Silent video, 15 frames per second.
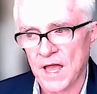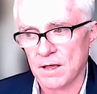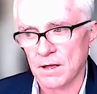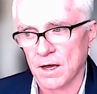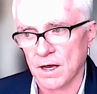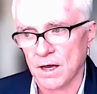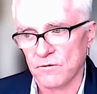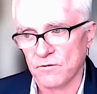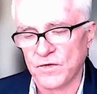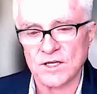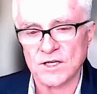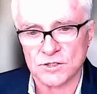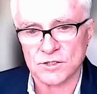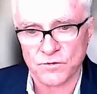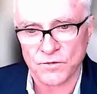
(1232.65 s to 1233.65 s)
uh,
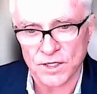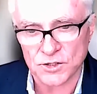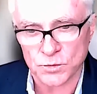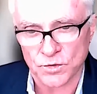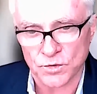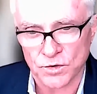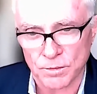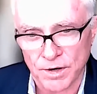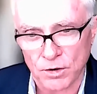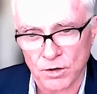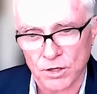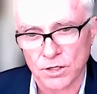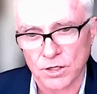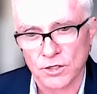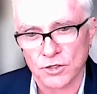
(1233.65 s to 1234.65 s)
face-to-face with
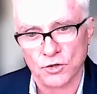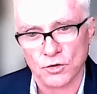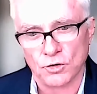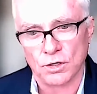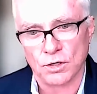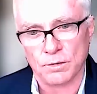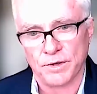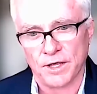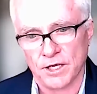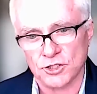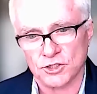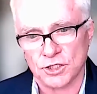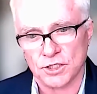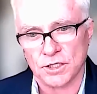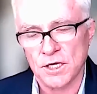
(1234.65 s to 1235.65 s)
America, Europe,
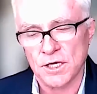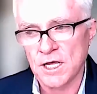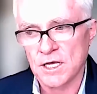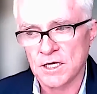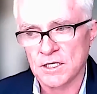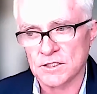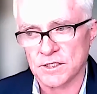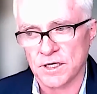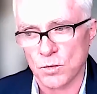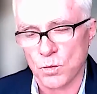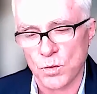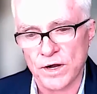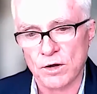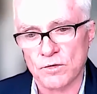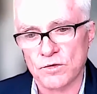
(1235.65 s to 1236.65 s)
Asia, saying
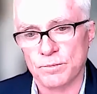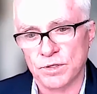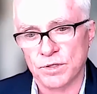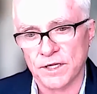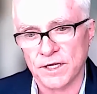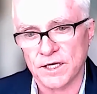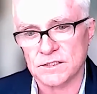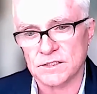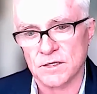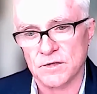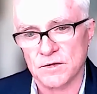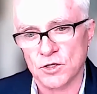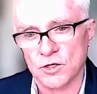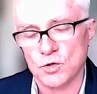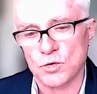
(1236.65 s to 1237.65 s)
we're the place
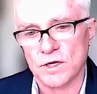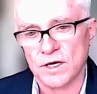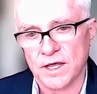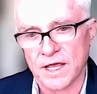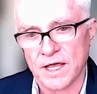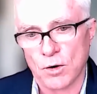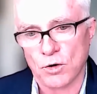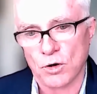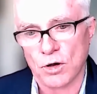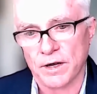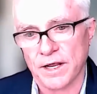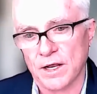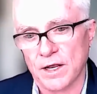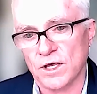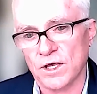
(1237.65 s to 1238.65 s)
that you can count on,
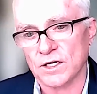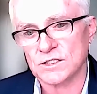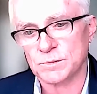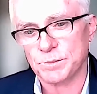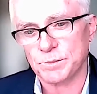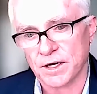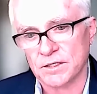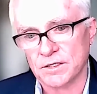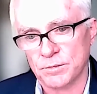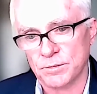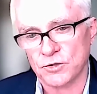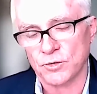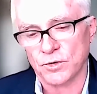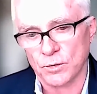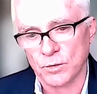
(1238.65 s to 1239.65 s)
and we expect to
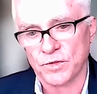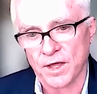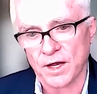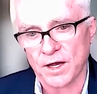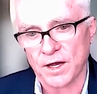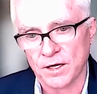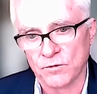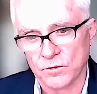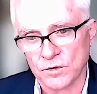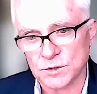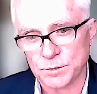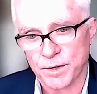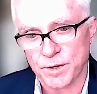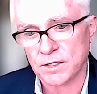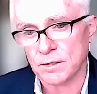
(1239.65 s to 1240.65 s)
be treated with that kind of
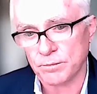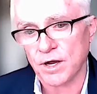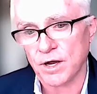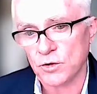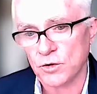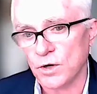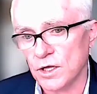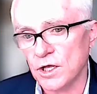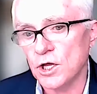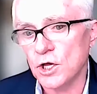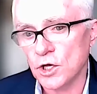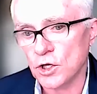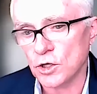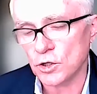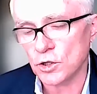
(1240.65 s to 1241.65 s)
respect. And by the way,
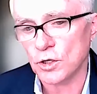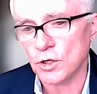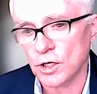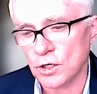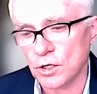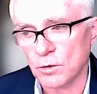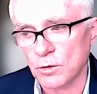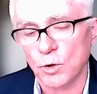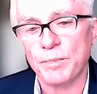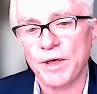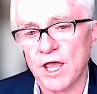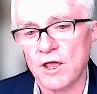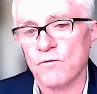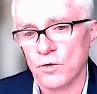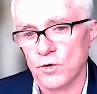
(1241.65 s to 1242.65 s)
it, it will
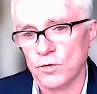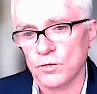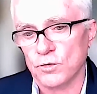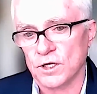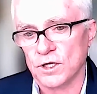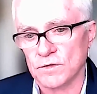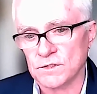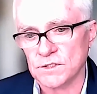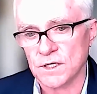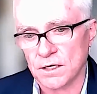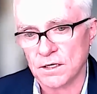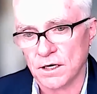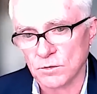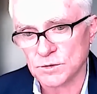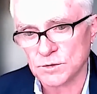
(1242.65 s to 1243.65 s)
pay for you to give us that
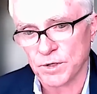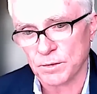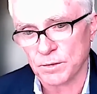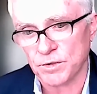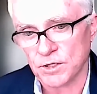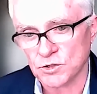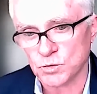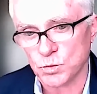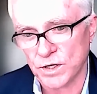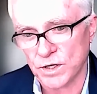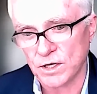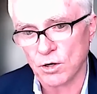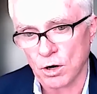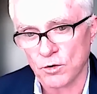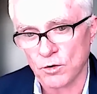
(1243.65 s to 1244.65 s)
kind of respect, because
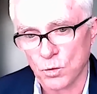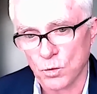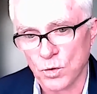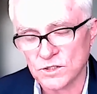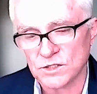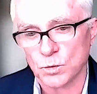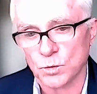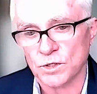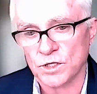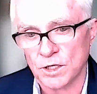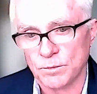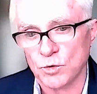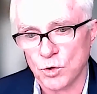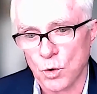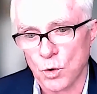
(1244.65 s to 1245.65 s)
we are the ones that will
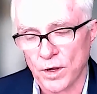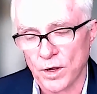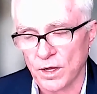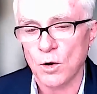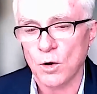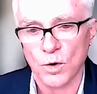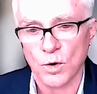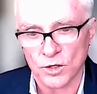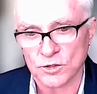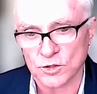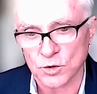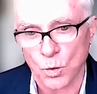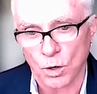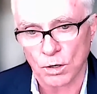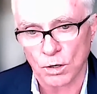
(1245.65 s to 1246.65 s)
keep you going when there's
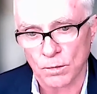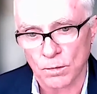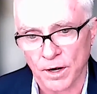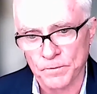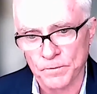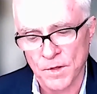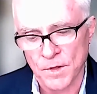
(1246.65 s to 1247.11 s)
a war, right?